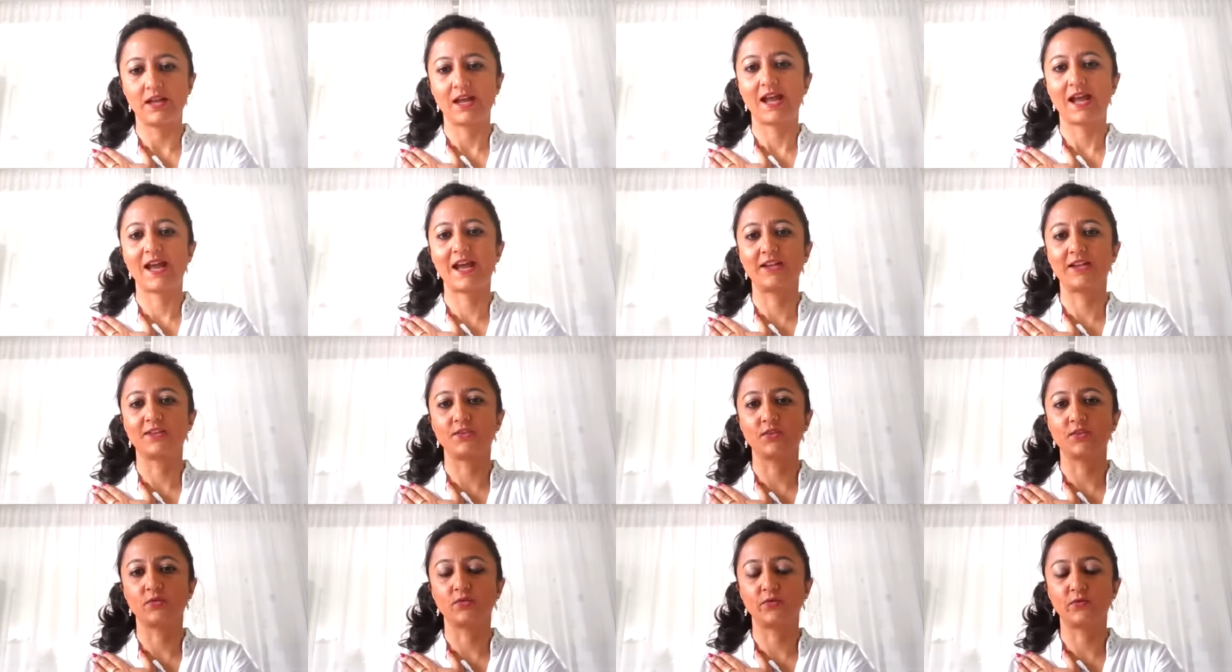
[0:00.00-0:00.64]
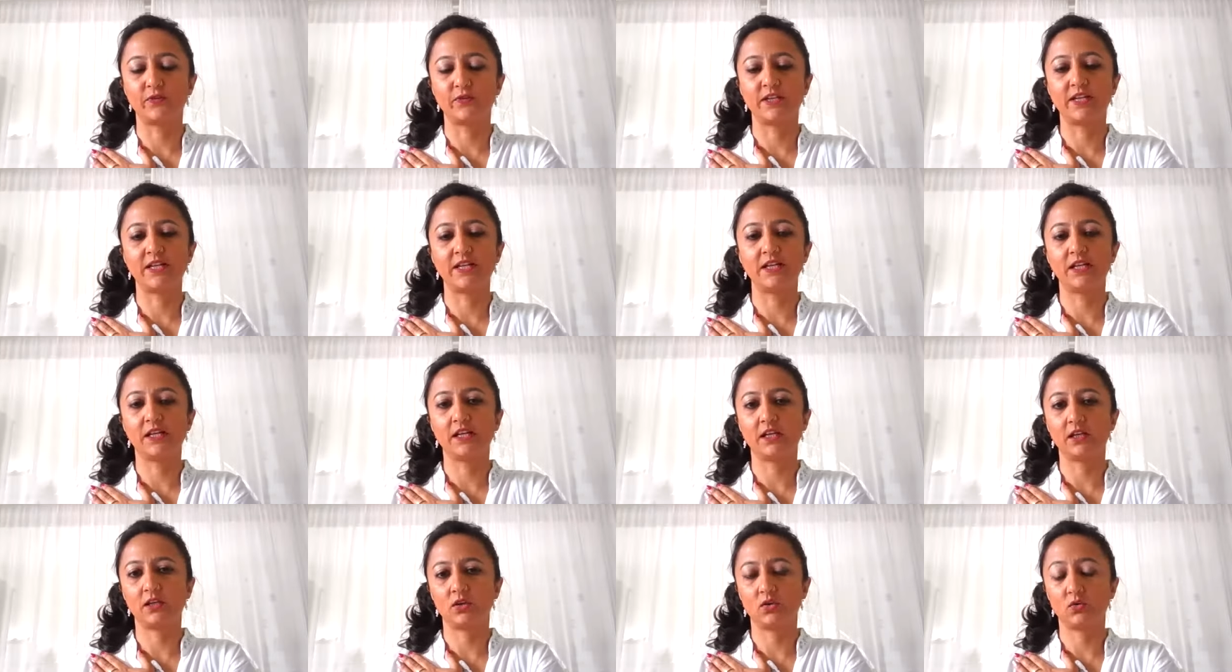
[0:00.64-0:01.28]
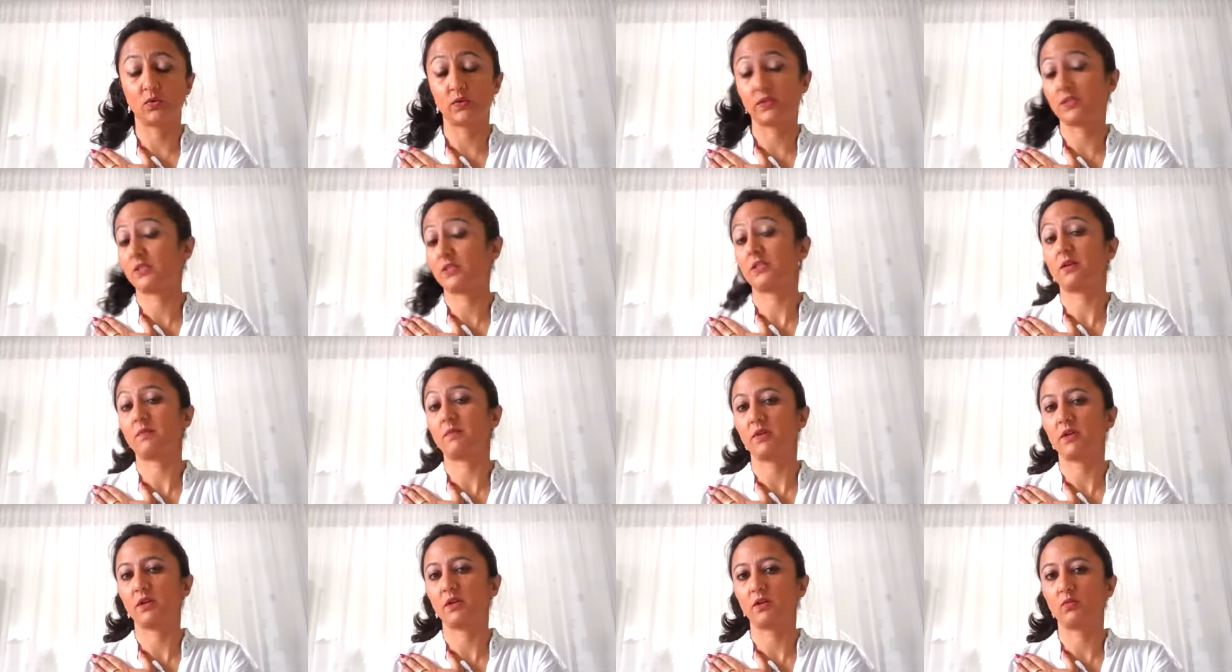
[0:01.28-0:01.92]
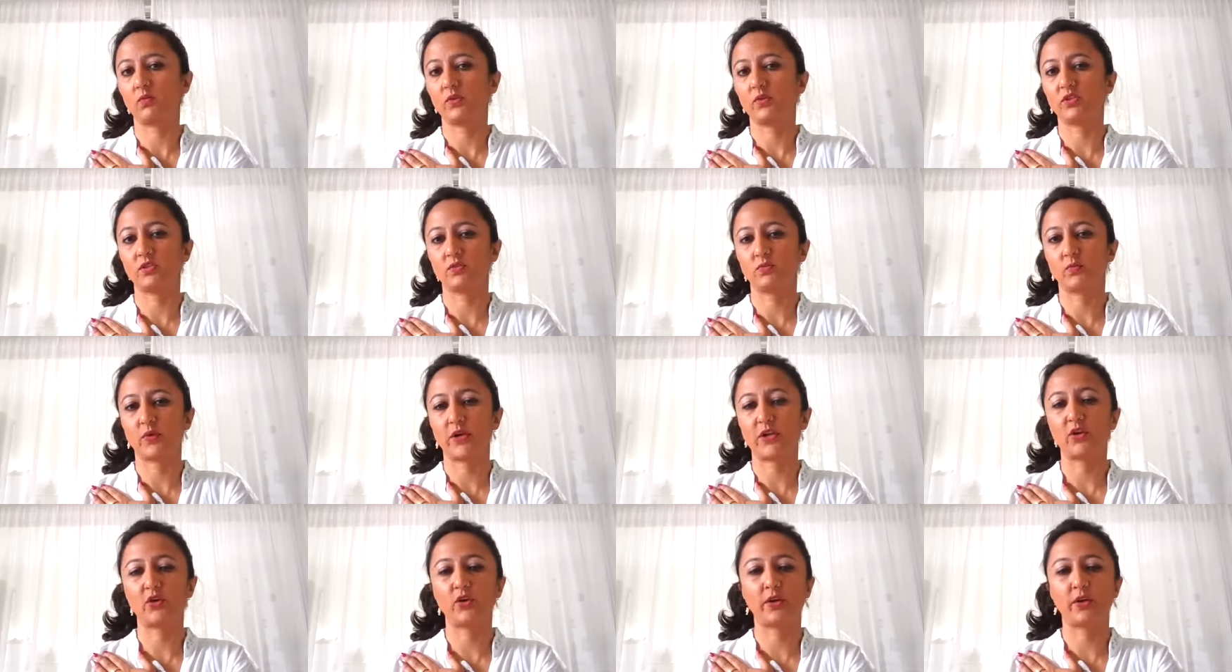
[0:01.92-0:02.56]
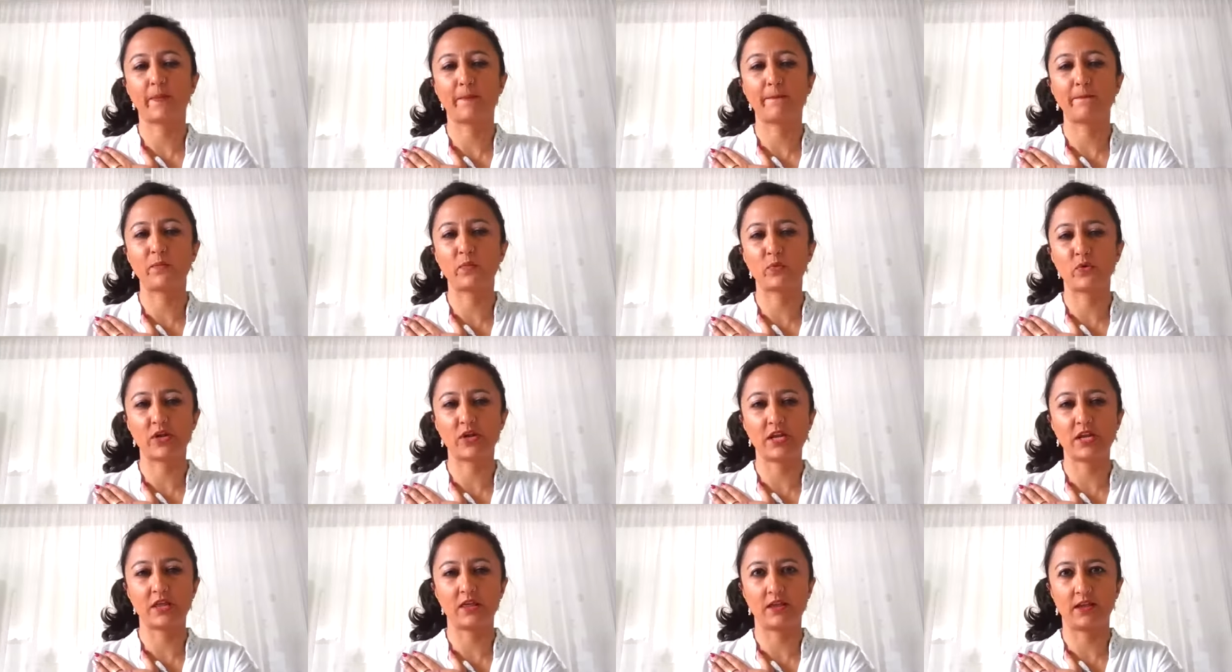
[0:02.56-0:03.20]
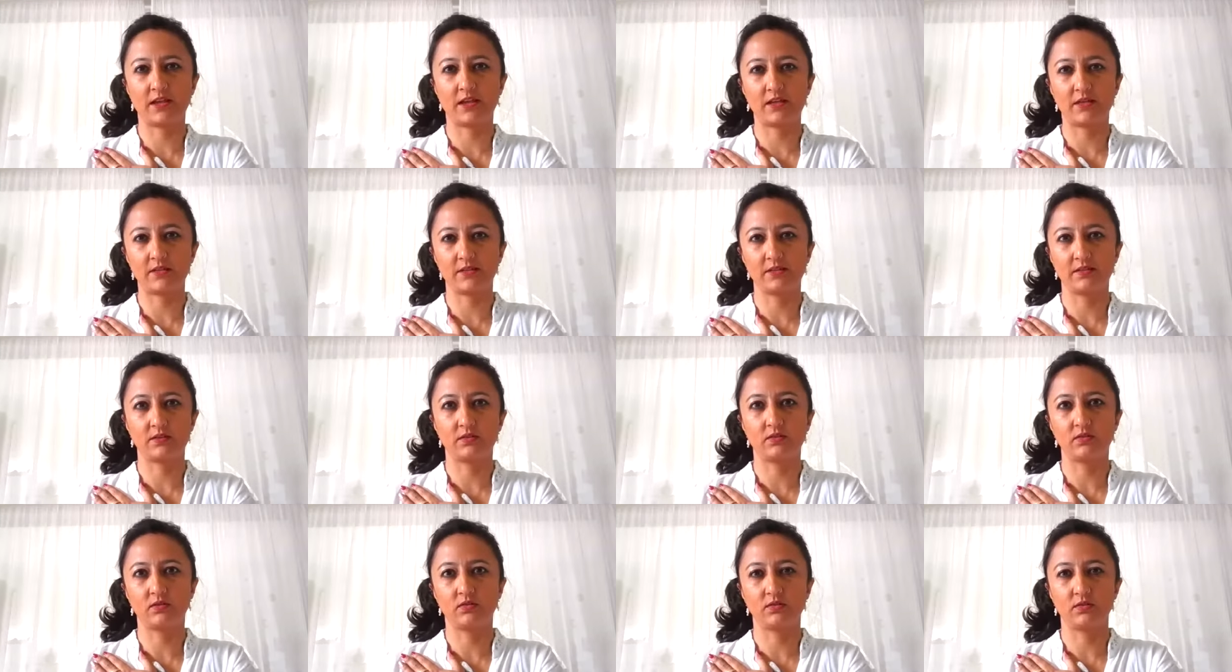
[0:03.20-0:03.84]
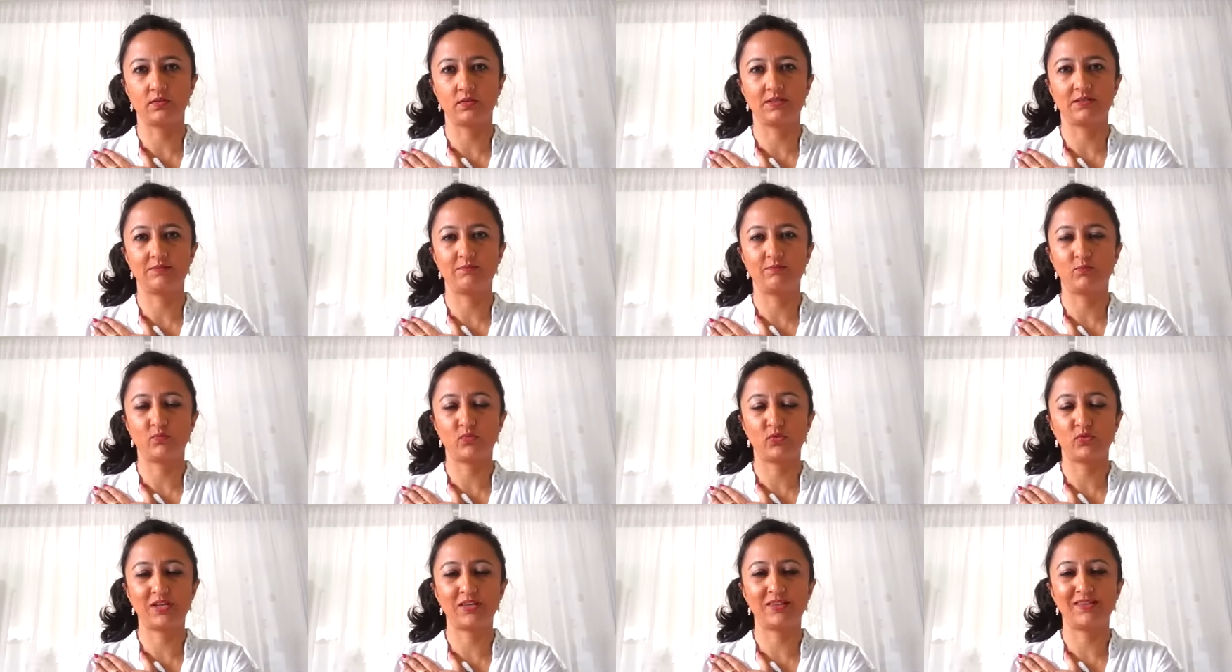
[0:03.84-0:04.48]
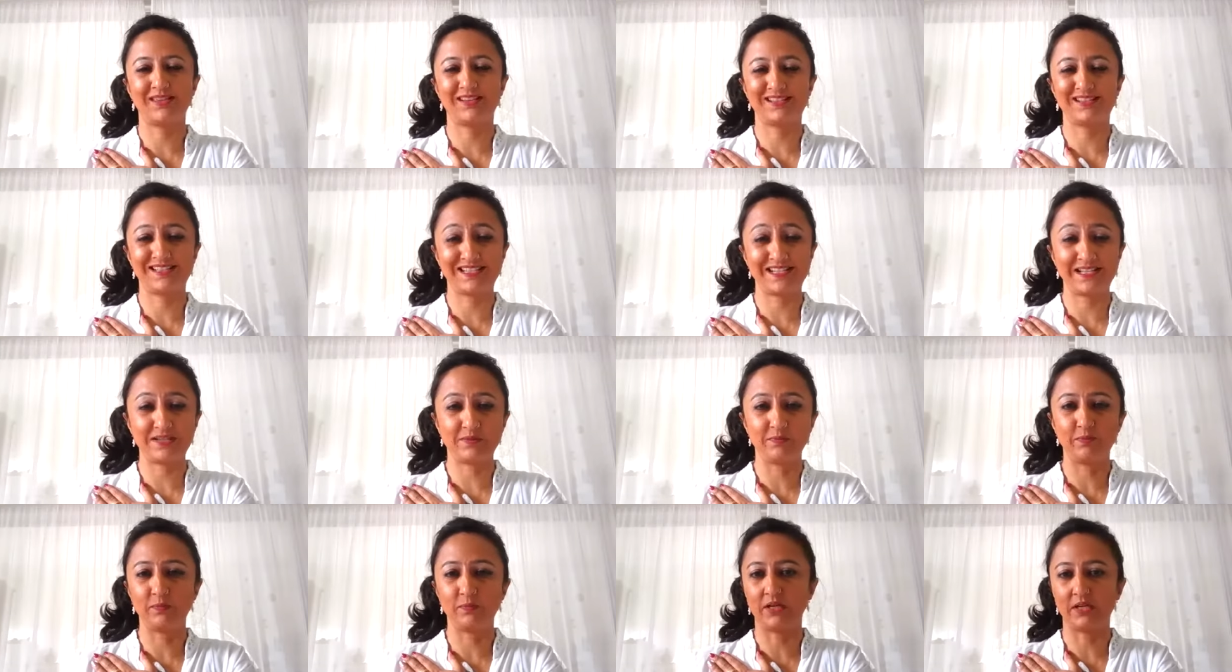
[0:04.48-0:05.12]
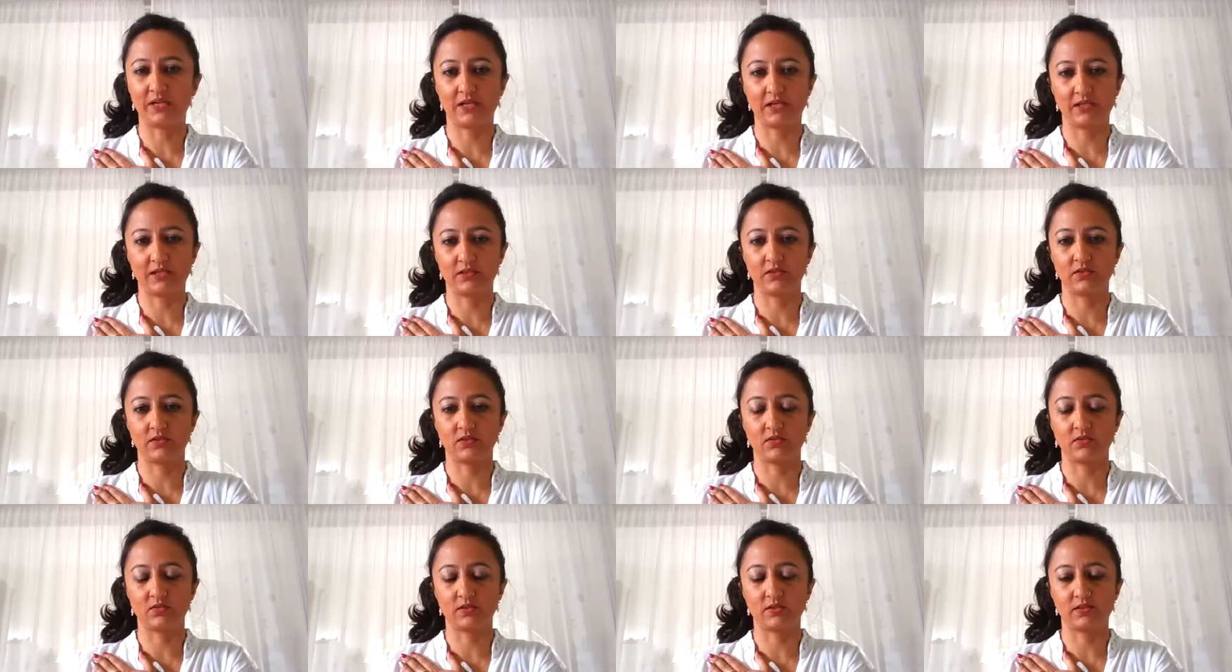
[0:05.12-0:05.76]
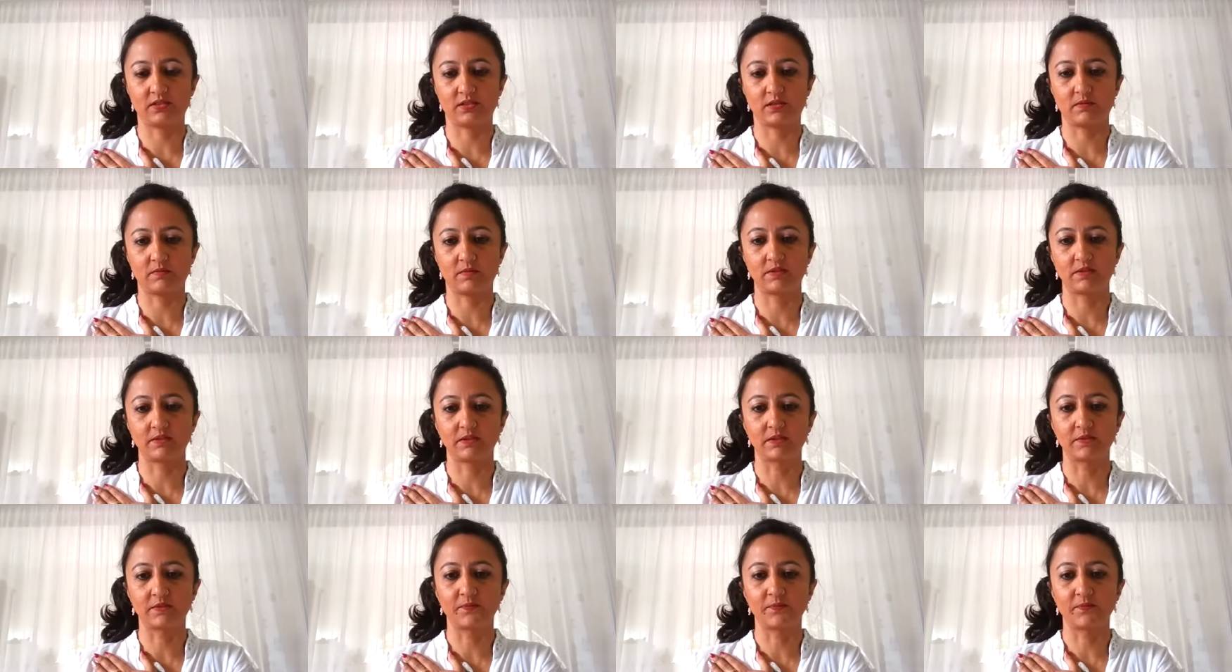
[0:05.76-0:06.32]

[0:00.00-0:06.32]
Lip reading: and you're feeling your stomach, which is where you're going to breathe into. Breathe deeply into your stomach.